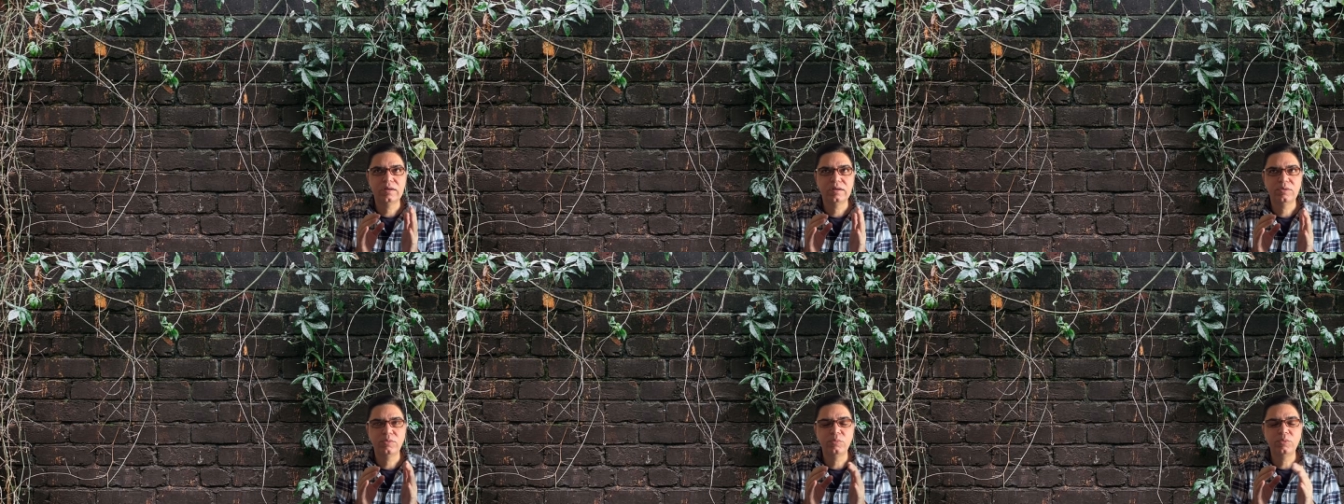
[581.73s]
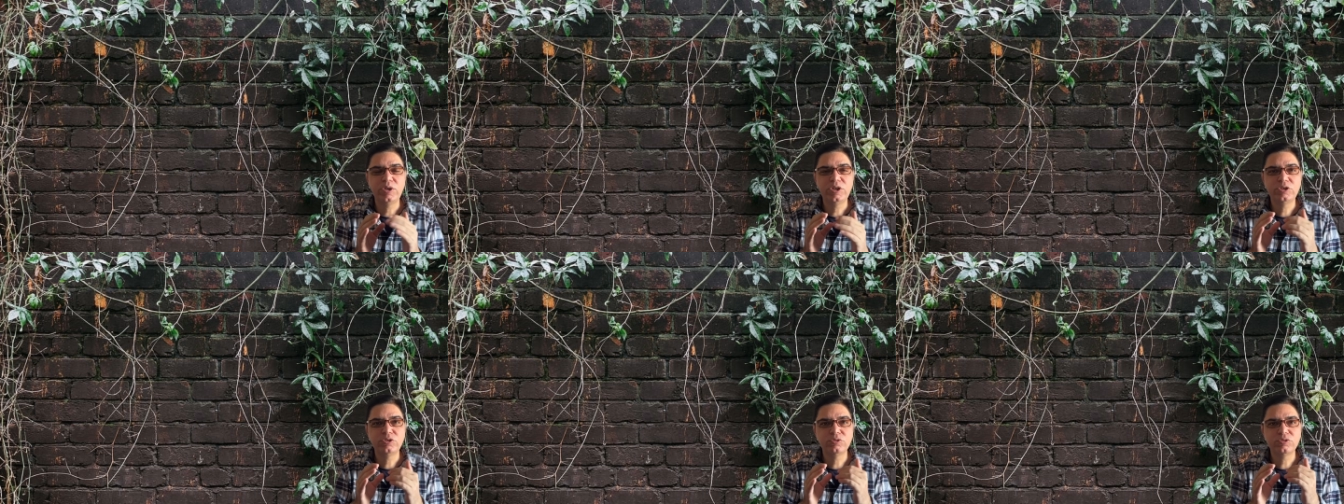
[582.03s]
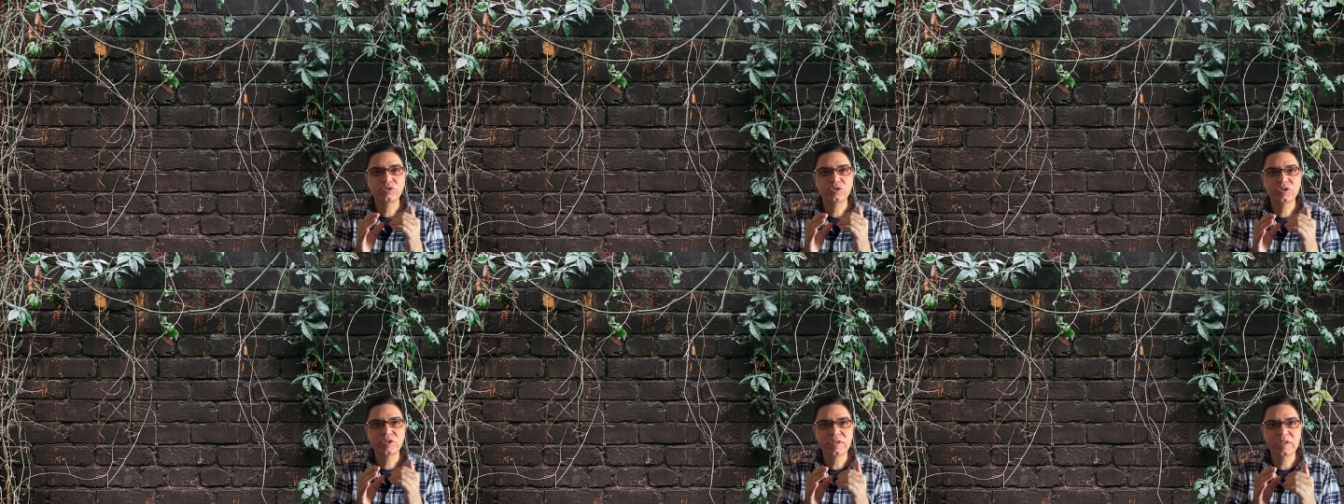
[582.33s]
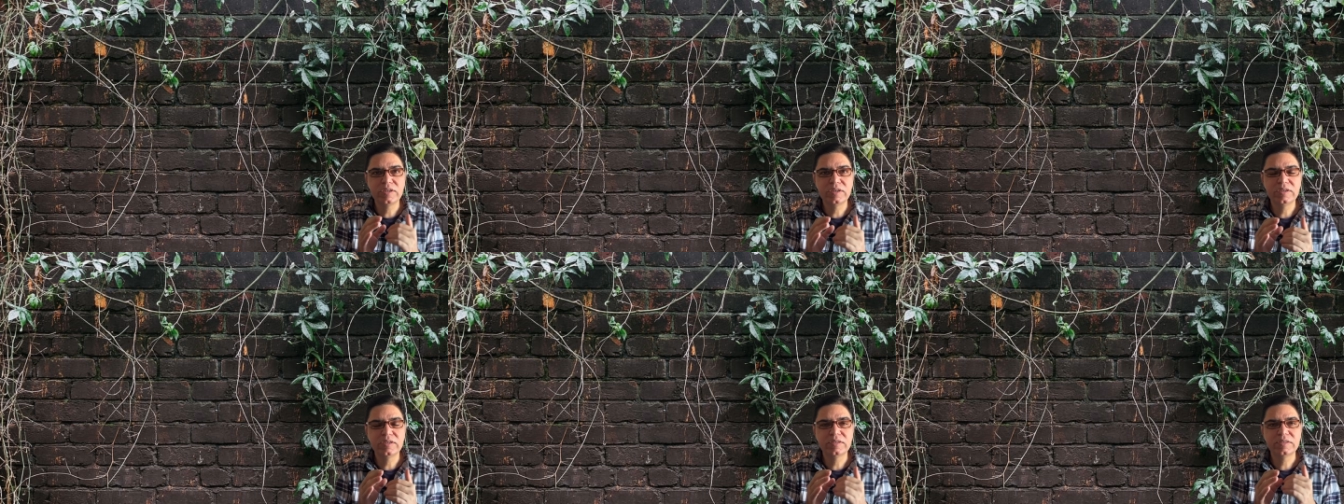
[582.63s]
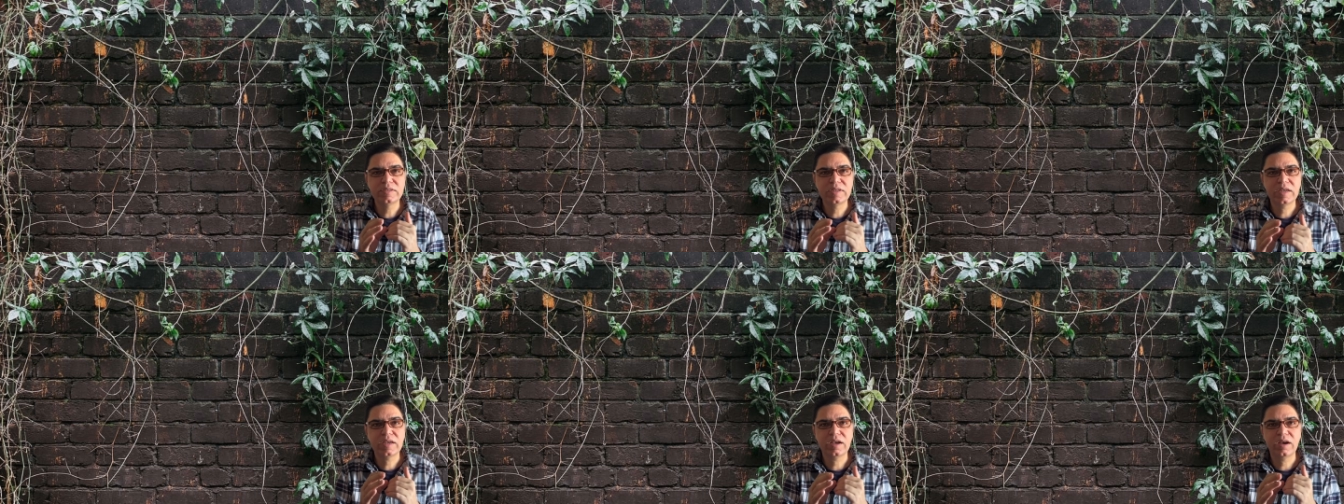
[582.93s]
we should still
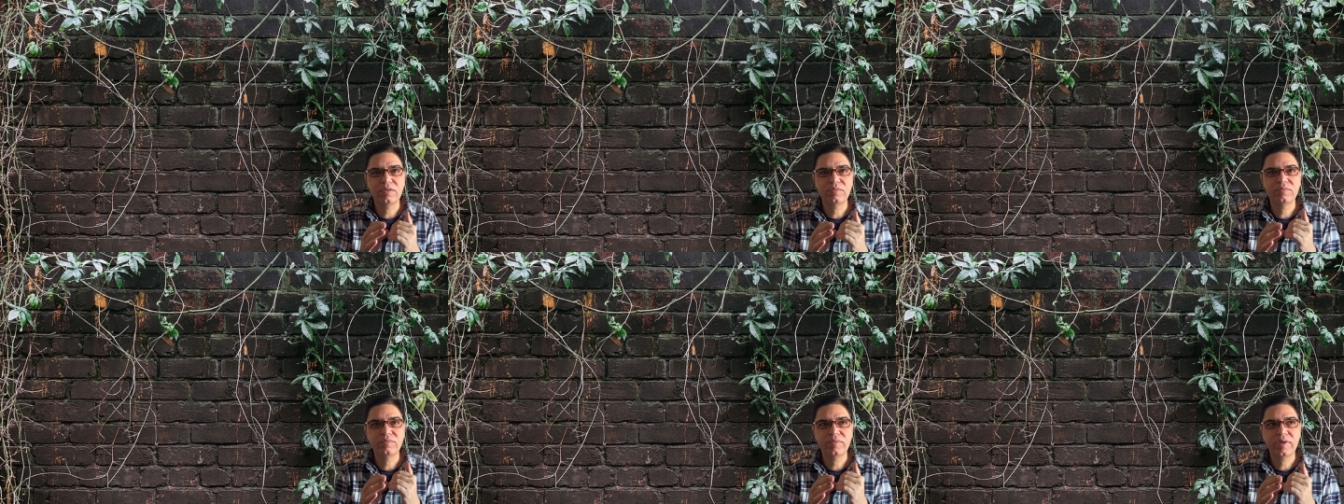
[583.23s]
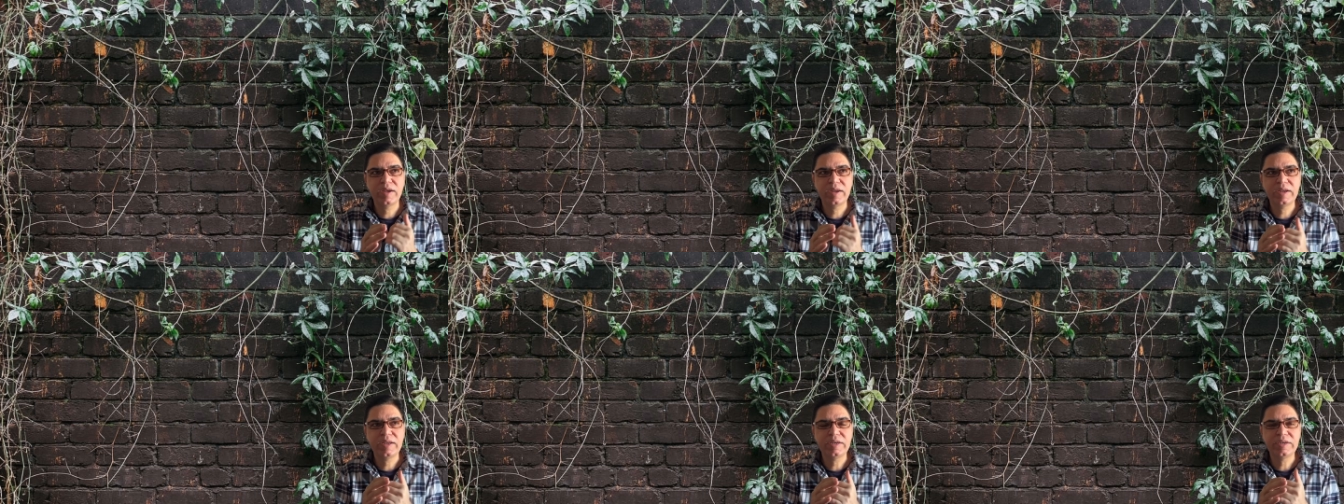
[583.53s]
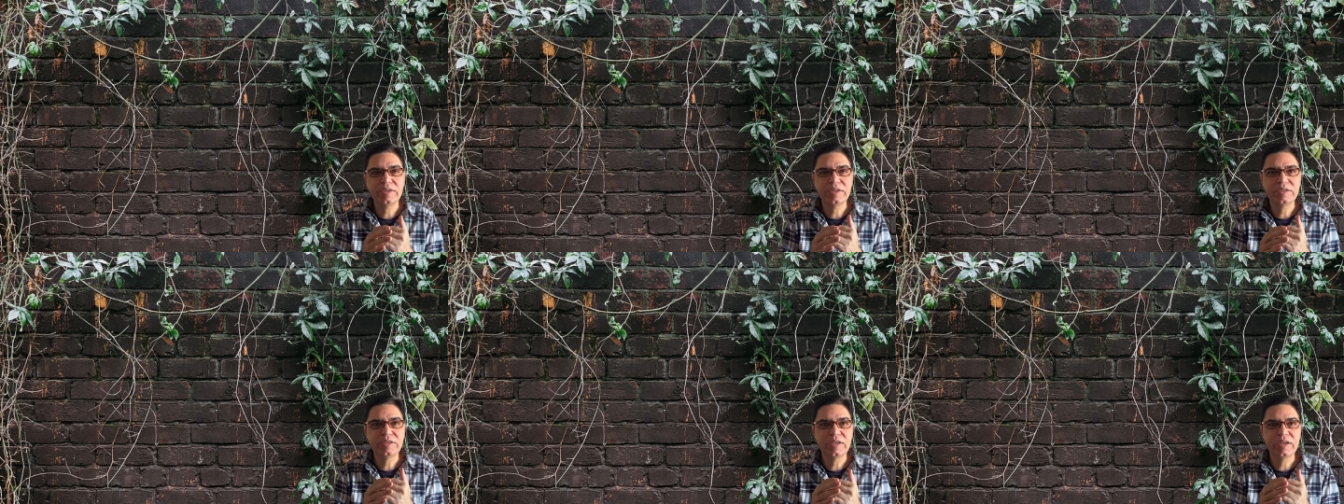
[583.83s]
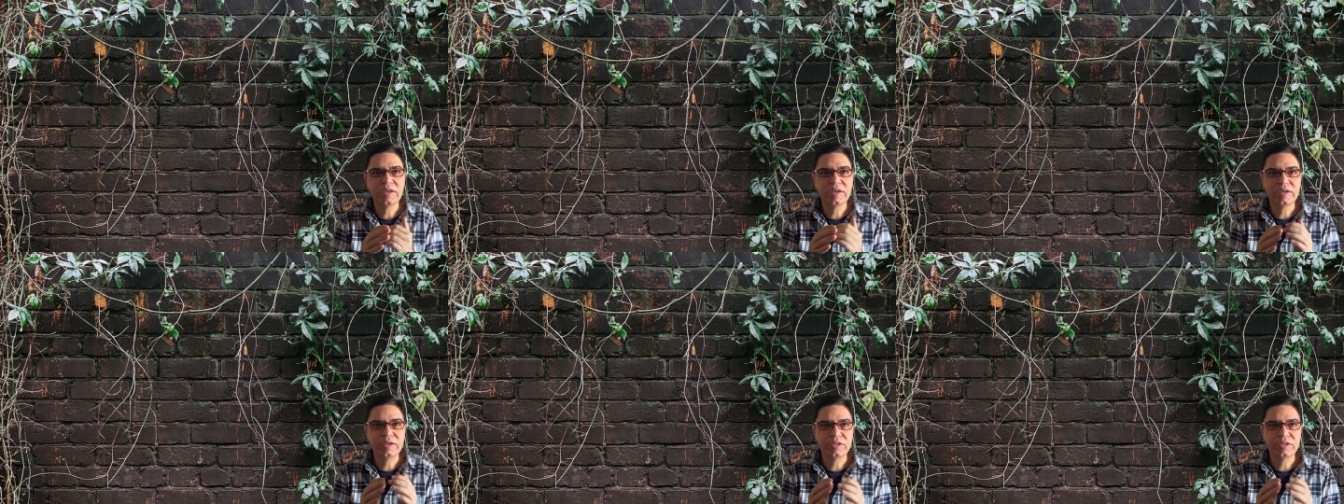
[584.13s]
take a very detailed